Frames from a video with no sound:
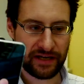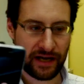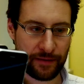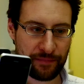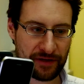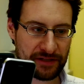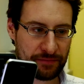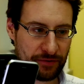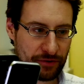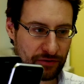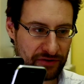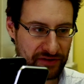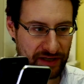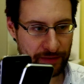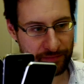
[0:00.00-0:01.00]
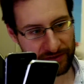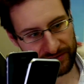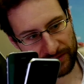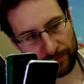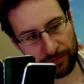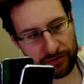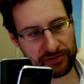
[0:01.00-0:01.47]
iPads, because iPads
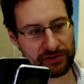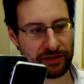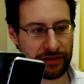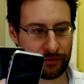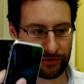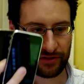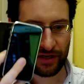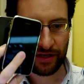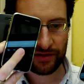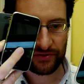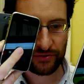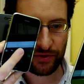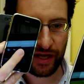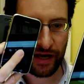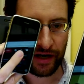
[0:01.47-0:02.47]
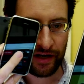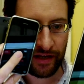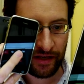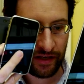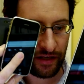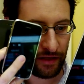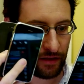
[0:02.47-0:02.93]
I personally don't. So yeah,
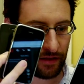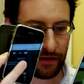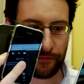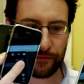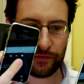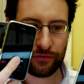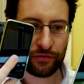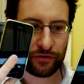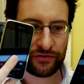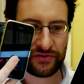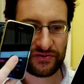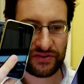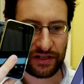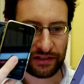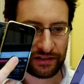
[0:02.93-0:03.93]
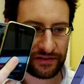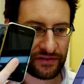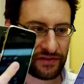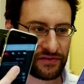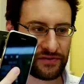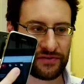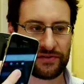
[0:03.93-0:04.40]
if you don't sell
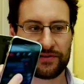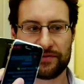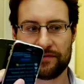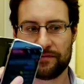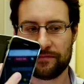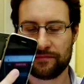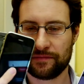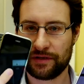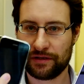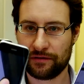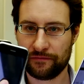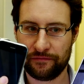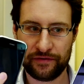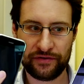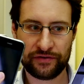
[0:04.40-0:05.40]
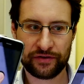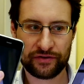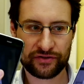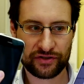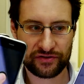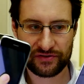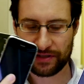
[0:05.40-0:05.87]
this
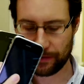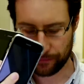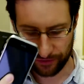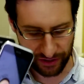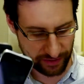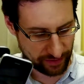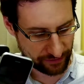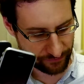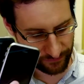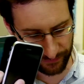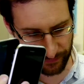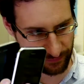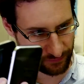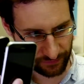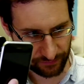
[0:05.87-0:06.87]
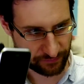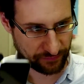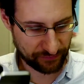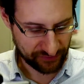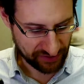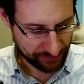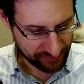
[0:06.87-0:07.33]
vintage stuff on eBay,
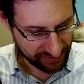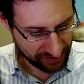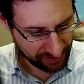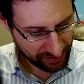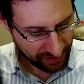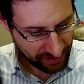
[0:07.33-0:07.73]
something,